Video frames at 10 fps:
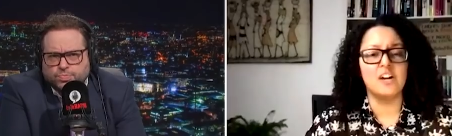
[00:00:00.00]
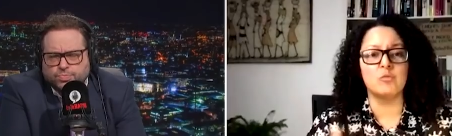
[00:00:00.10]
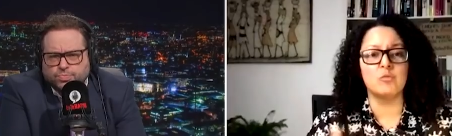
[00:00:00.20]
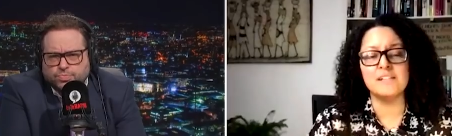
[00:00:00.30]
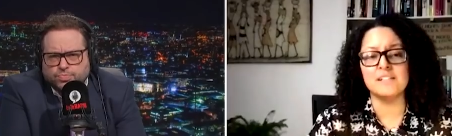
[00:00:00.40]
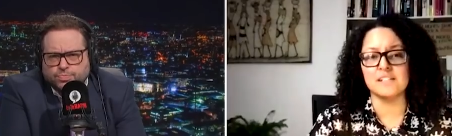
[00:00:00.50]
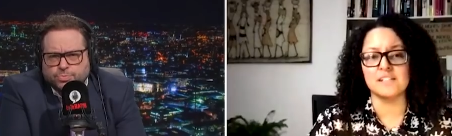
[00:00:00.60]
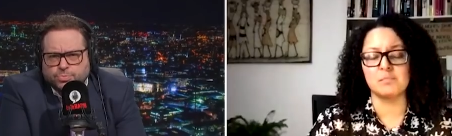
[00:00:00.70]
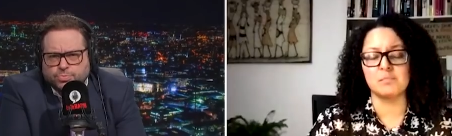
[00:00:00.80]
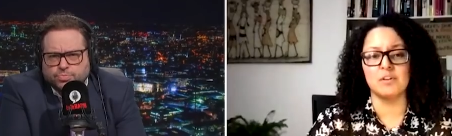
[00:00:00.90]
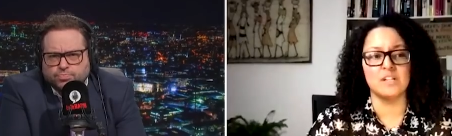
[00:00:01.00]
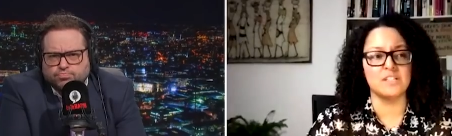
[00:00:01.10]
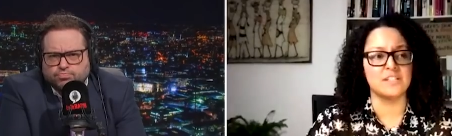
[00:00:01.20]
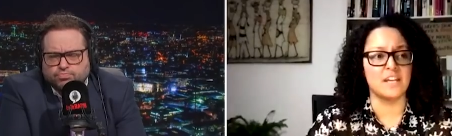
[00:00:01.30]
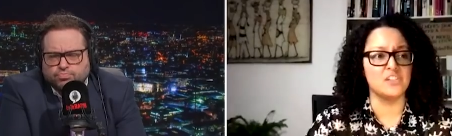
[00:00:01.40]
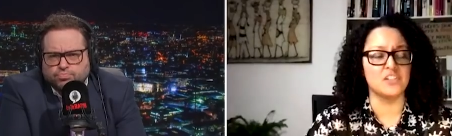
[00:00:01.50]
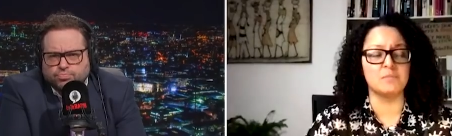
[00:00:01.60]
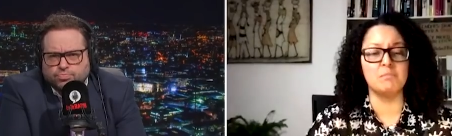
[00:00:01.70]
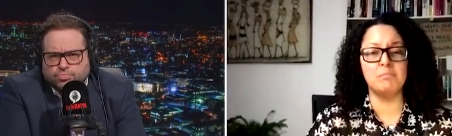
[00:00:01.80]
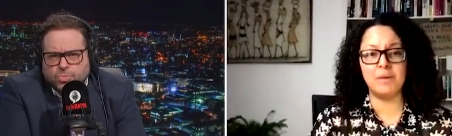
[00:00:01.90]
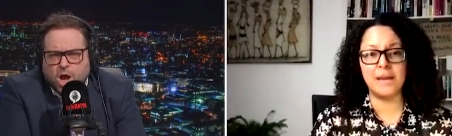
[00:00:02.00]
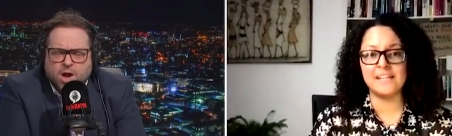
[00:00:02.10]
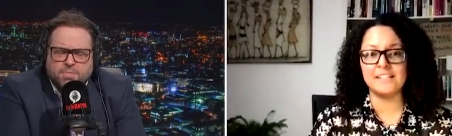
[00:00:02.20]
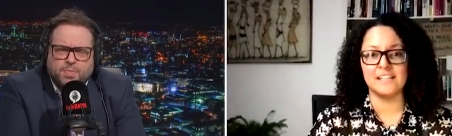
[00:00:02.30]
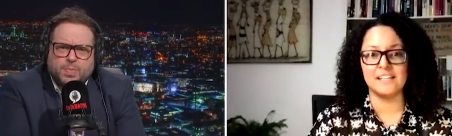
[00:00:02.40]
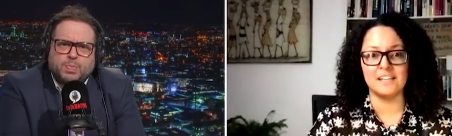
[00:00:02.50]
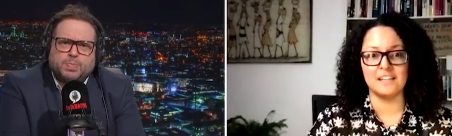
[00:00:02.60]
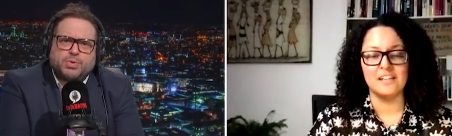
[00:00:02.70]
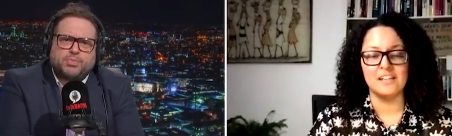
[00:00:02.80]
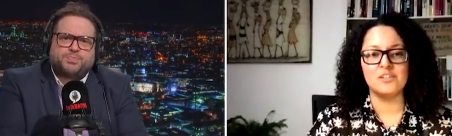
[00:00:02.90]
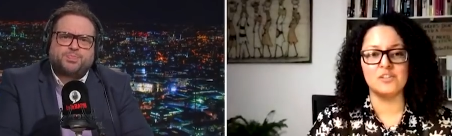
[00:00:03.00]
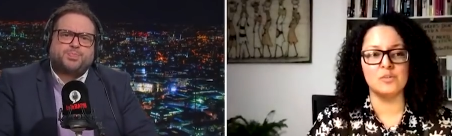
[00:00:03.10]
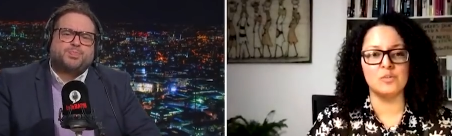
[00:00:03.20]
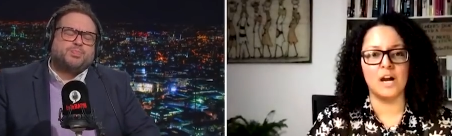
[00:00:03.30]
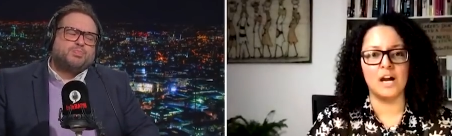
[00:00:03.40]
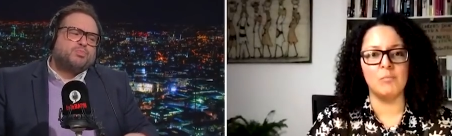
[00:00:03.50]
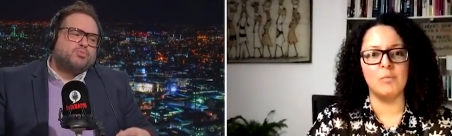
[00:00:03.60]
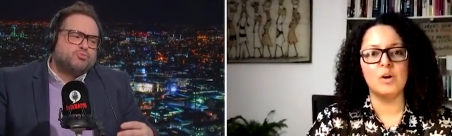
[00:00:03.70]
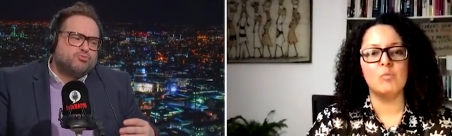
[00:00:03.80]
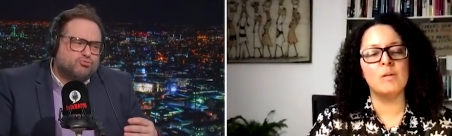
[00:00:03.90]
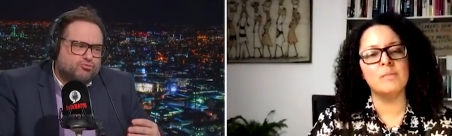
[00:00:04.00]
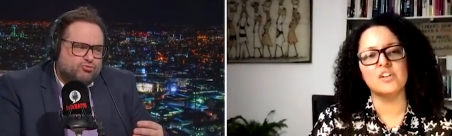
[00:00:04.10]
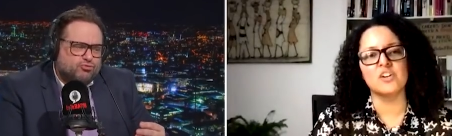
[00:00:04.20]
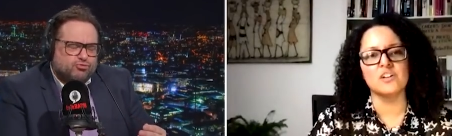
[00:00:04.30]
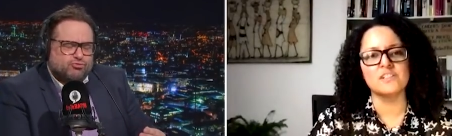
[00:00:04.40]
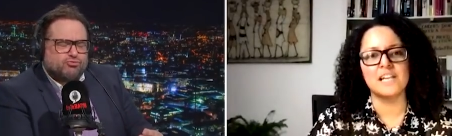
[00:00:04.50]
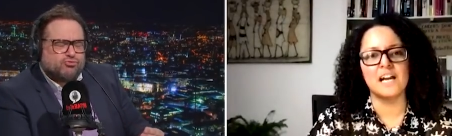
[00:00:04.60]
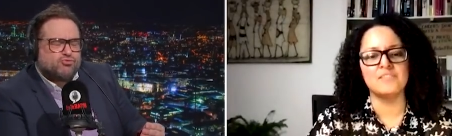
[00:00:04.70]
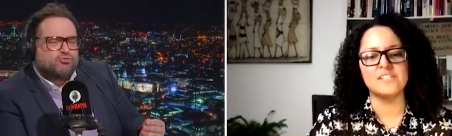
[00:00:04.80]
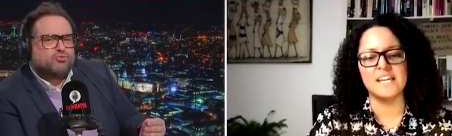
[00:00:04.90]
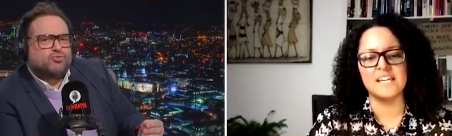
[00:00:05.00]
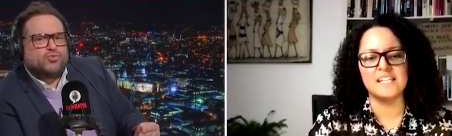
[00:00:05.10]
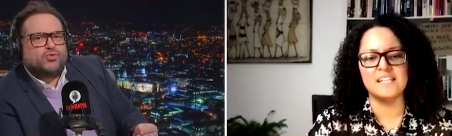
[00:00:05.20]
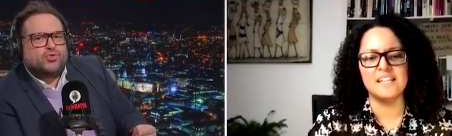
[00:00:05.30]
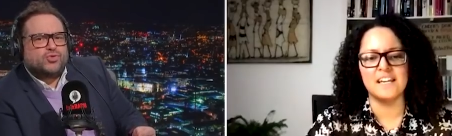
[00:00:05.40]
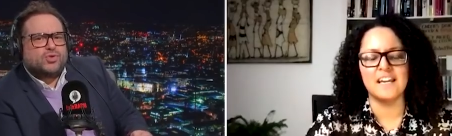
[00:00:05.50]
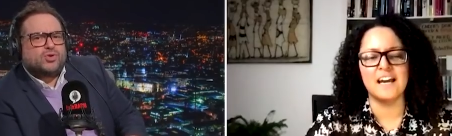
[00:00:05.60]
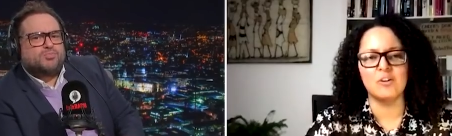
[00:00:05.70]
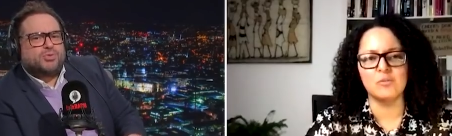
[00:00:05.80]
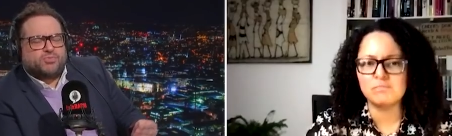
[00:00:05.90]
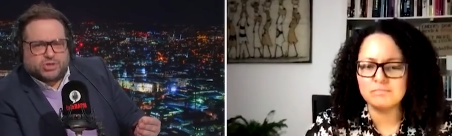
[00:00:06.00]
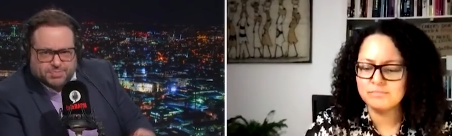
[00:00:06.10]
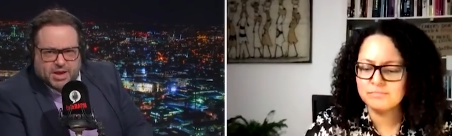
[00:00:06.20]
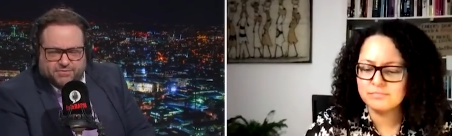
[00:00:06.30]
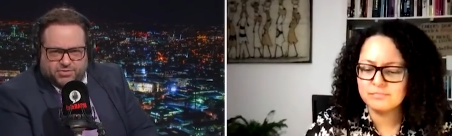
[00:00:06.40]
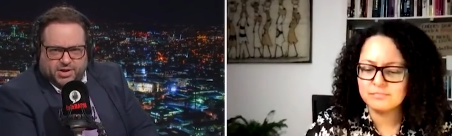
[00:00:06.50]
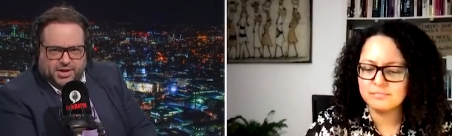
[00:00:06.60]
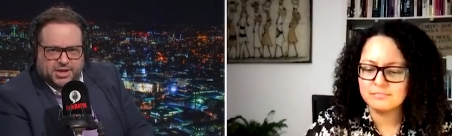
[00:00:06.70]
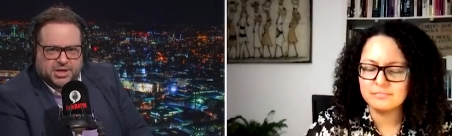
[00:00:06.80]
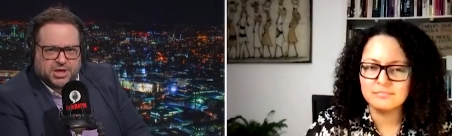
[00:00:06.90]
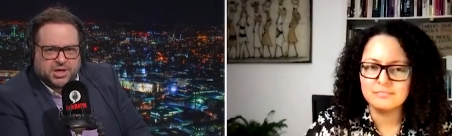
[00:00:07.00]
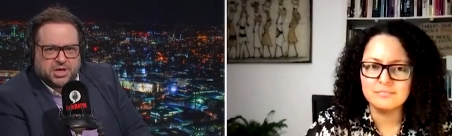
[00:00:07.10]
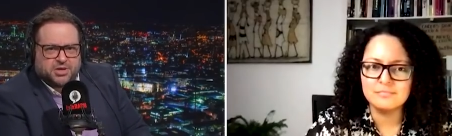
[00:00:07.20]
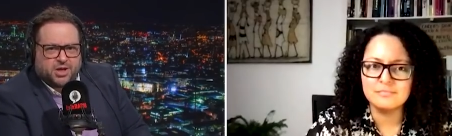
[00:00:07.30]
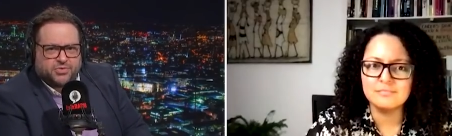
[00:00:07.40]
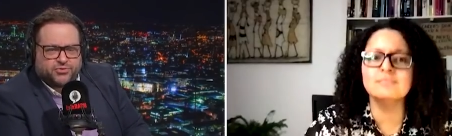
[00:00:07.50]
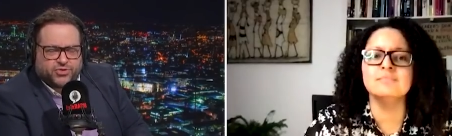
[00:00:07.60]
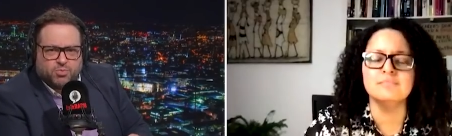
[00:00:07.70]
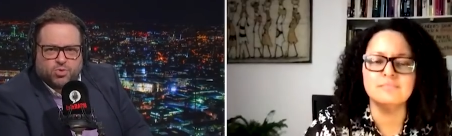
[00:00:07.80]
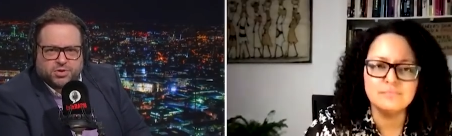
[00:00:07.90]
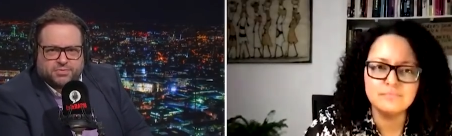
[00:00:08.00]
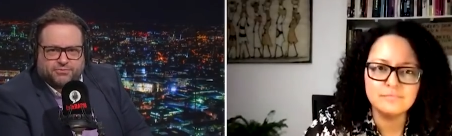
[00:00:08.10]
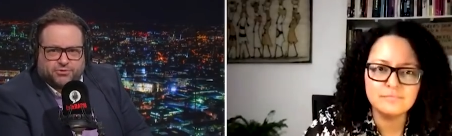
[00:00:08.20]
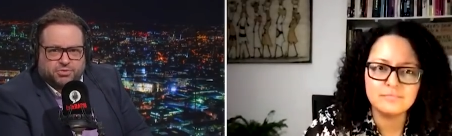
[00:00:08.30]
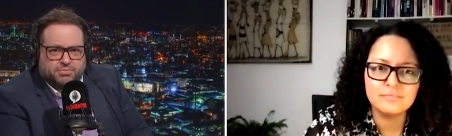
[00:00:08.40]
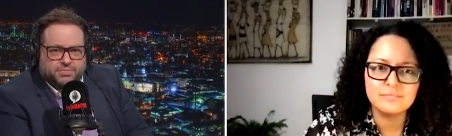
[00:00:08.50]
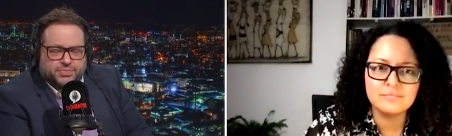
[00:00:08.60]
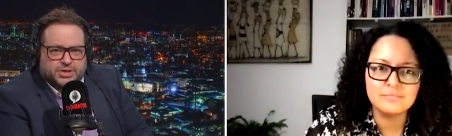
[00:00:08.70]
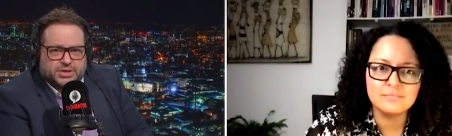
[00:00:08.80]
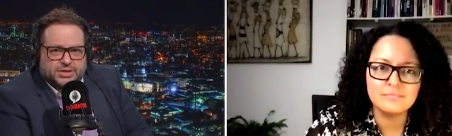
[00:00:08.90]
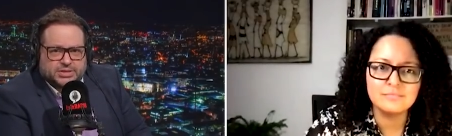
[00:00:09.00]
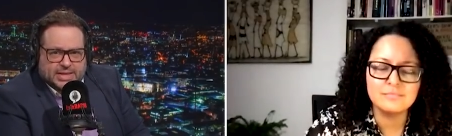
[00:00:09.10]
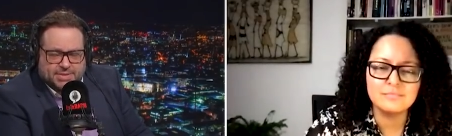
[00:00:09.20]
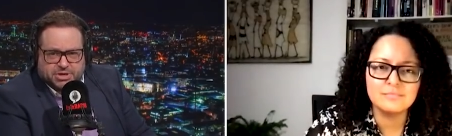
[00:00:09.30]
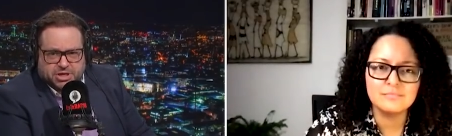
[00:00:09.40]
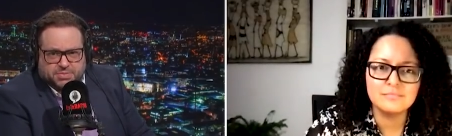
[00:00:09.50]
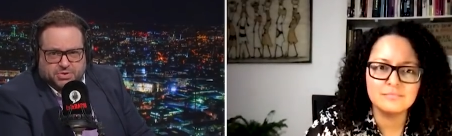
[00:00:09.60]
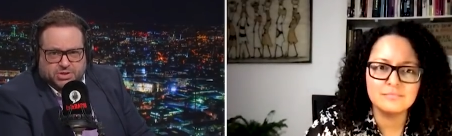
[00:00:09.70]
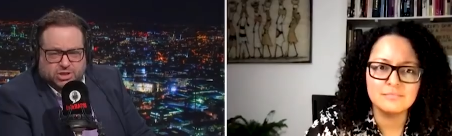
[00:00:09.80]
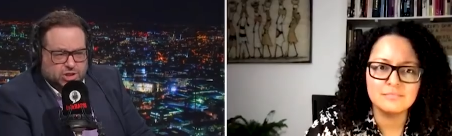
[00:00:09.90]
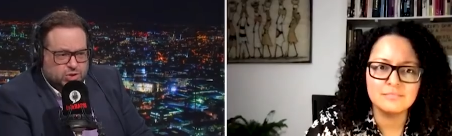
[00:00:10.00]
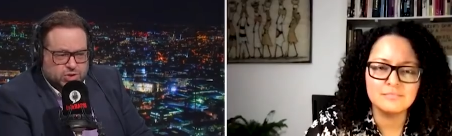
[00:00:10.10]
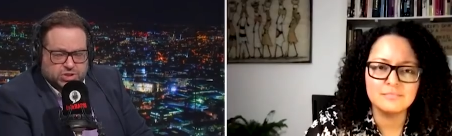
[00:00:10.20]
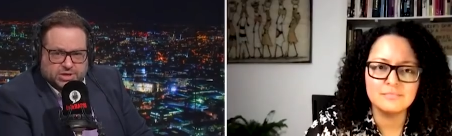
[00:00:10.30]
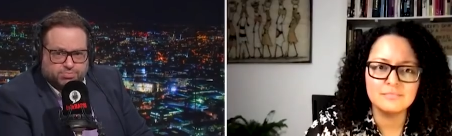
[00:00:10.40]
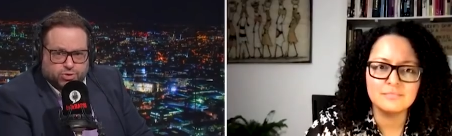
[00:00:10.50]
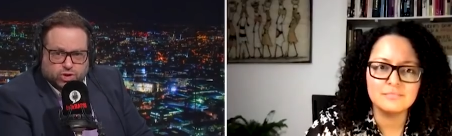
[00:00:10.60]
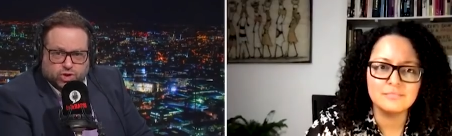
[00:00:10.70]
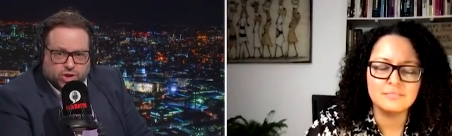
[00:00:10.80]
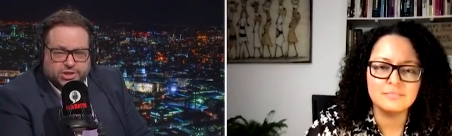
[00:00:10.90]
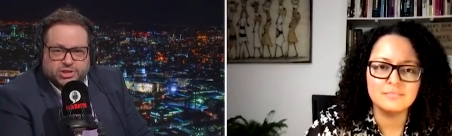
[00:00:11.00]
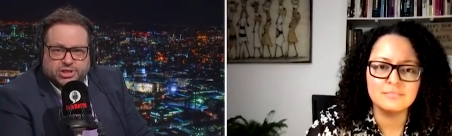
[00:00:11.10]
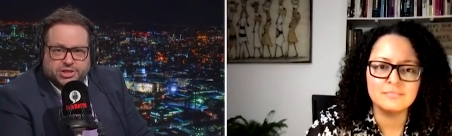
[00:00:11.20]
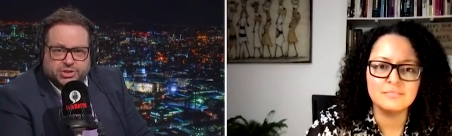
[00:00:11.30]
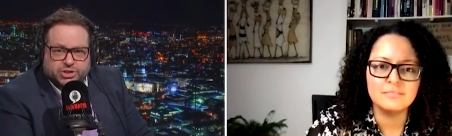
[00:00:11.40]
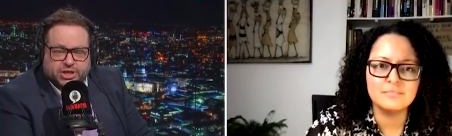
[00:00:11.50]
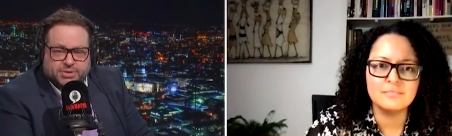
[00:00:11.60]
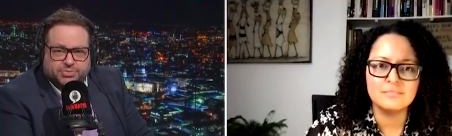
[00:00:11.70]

Speaker 1: horrendous experience that is just baked in but, to um, women and girls' lives day in, day out.
Speaker 2: But respectfully, Hmm. Someone from the Islamic community could say precisely the same